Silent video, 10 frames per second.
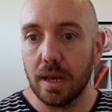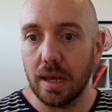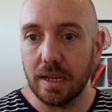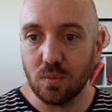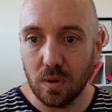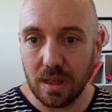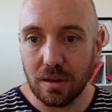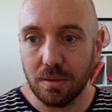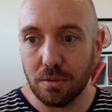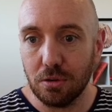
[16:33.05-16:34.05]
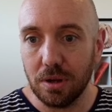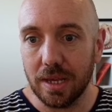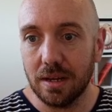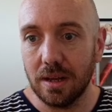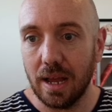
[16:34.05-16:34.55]
it's really gone through
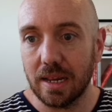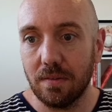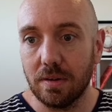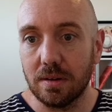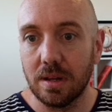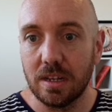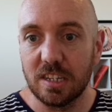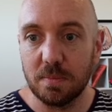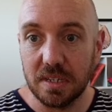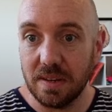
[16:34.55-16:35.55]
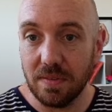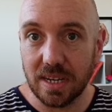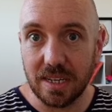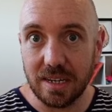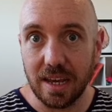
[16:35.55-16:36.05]
here and given specific
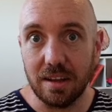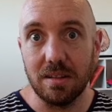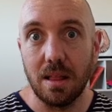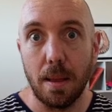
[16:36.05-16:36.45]
detail